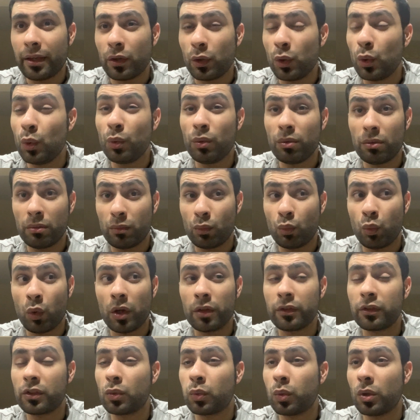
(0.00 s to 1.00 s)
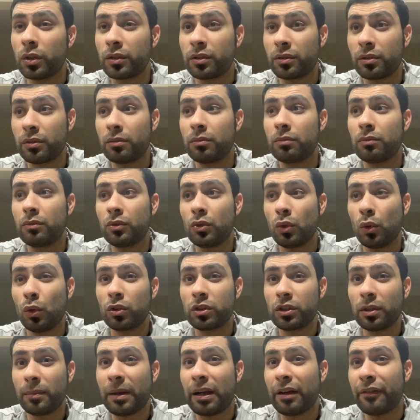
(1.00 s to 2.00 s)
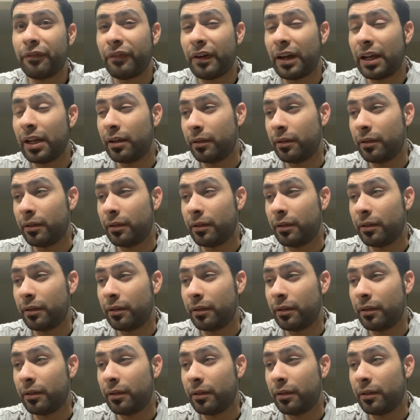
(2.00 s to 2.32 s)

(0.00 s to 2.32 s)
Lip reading: who once was talked about